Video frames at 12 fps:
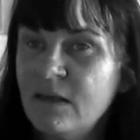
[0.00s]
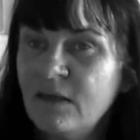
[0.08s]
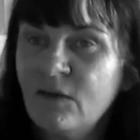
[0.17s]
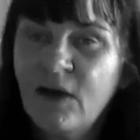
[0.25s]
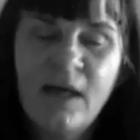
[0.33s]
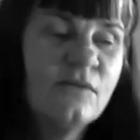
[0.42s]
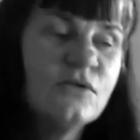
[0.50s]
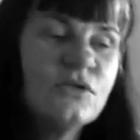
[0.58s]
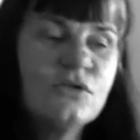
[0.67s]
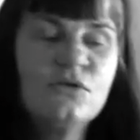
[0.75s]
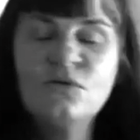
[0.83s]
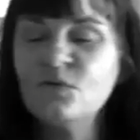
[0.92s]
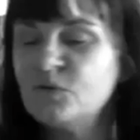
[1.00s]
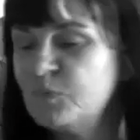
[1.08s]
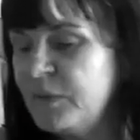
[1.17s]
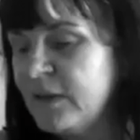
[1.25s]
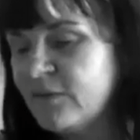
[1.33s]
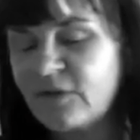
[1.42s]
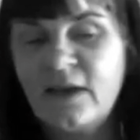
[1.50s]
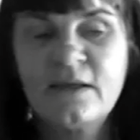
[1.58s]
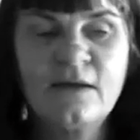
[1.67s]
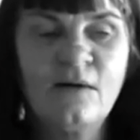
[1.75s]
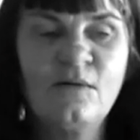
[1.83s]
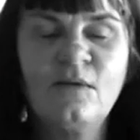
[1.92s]
and I had this huge bed of
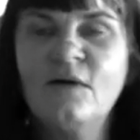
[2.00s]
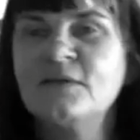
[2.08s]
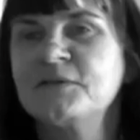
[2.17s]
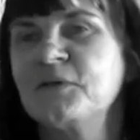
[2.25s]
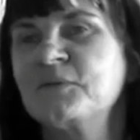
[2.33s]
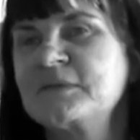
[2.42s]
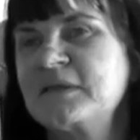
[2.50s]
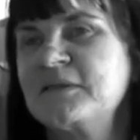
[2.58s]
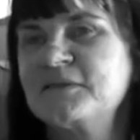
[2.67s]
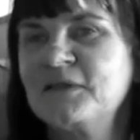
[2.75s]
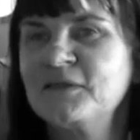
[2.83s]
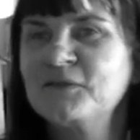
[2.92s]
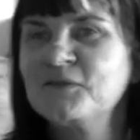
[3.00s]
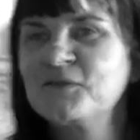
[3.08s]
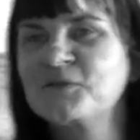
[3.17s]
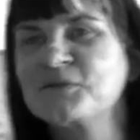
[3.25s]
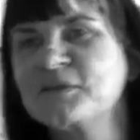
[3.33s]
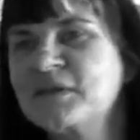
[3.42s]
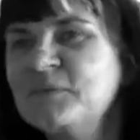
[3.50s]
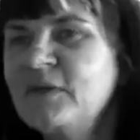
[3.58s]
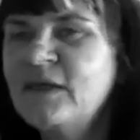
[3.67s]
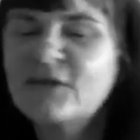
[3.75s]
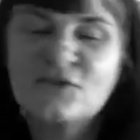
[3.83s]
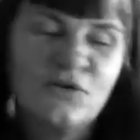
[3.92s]
gladioli, and I was telling the doctor to get my
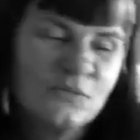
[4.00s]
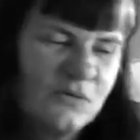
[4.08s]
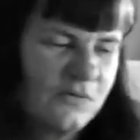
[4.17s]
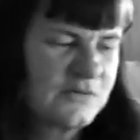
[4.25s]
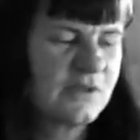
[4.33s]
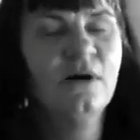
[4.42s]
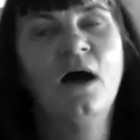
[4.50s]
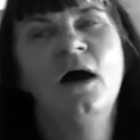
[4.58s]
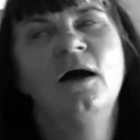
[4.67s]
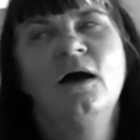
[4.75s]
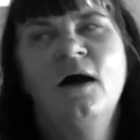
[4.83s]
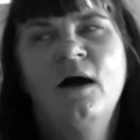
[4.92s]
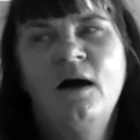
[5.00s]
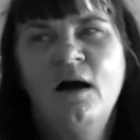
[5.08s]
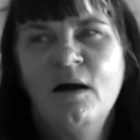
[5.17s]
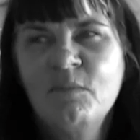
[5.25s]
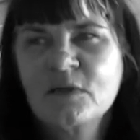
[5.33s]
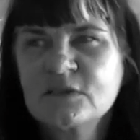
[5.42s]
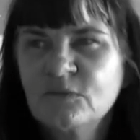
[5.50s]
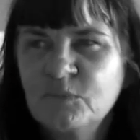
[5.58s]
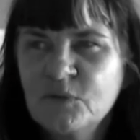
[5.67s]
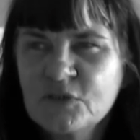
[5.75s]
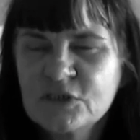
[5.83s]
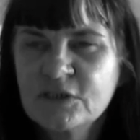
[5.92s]
leg chopped off. So I myself
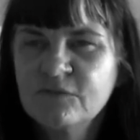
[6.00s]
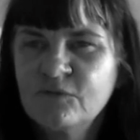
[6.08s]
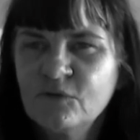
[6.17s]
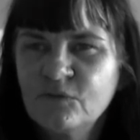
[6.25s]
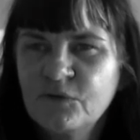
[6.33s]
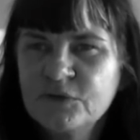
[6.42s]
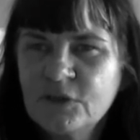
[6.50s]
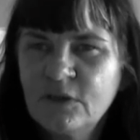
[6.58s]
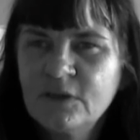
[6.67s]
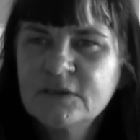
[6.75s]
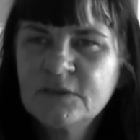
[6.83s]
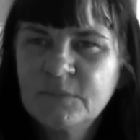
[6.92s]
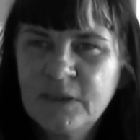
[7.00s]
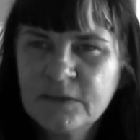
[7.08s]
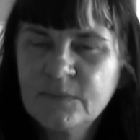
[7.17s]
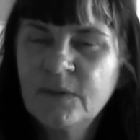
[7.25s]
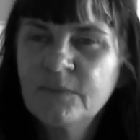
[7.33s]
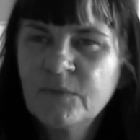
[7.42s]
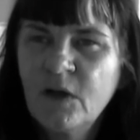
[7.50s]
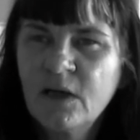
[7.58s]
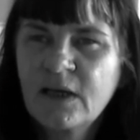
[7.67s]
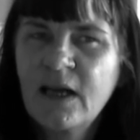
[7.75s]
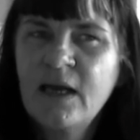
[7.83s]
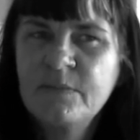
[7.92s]
personally feel very tied to Mardi Gras. I
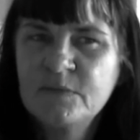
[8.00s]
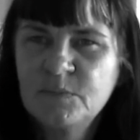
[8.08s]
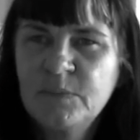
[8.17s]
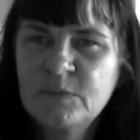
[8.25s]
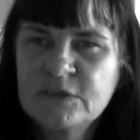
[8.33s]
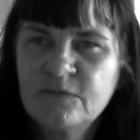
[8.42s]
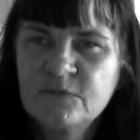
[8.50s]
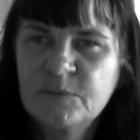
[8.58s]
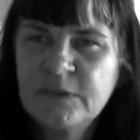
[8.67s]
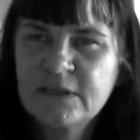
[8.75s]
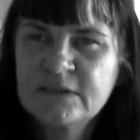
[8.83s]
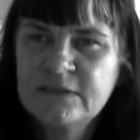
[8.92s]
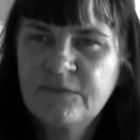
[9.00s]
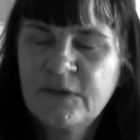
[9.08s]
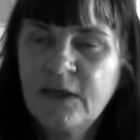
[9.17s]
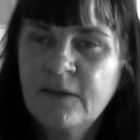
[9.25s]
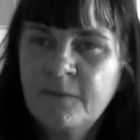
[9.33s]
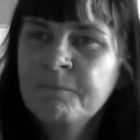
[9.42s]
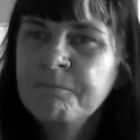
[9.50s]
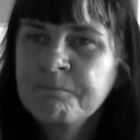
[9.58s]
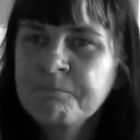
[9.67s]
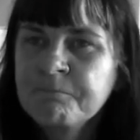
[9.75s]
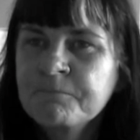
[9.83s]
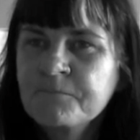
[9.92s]
claim myself as being a 78er.
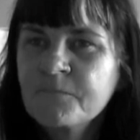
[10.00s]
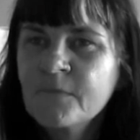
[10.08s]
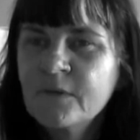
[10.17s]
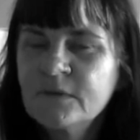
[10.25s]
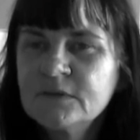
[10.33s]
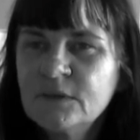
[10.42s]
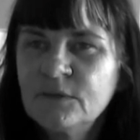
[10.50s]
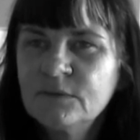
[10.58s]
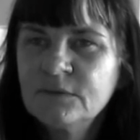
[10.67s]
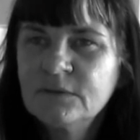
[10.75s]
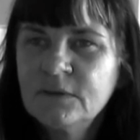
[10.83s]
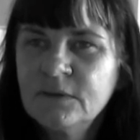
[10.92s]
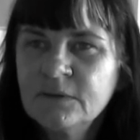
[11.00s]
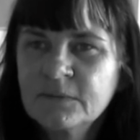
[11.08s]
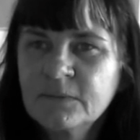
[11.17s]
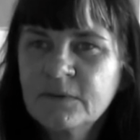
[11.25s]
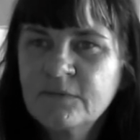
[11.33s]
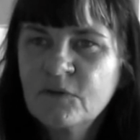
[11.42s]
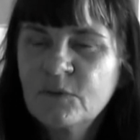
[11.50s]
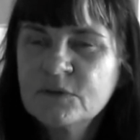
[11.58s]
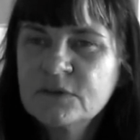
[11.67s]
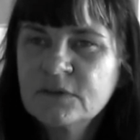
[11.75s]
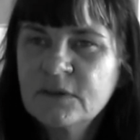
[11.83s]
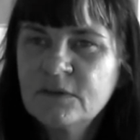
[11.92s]
So, yeah, even though I
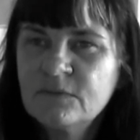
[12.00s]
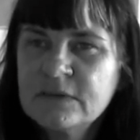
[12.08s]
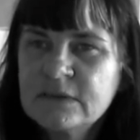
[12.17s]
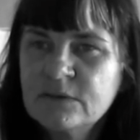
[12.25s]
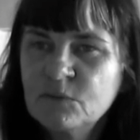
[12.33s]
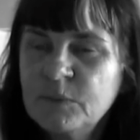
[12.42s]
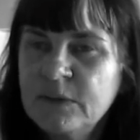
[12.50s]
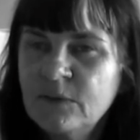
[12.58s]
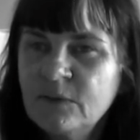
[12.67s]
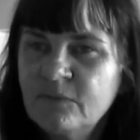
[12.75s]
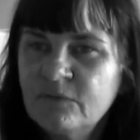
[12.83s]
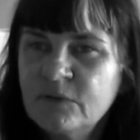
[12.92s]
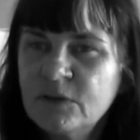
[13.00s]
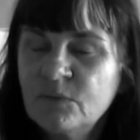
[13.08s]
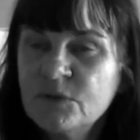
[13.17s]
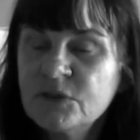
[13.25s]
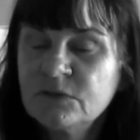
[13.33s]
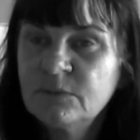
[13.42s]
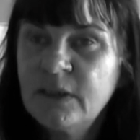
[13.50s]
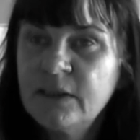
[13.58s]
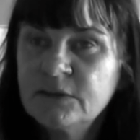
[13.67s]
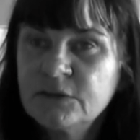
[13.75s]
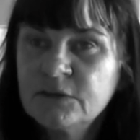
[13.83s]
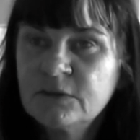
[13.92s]
didn't get arrested or be on the original
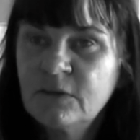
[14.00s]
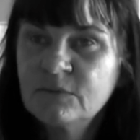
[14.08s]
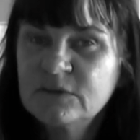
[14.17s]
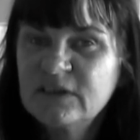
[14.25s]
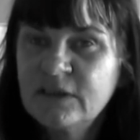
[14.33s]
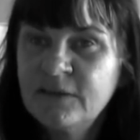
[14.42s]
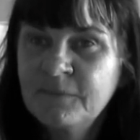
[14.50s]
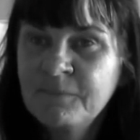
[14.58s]
march, I was there.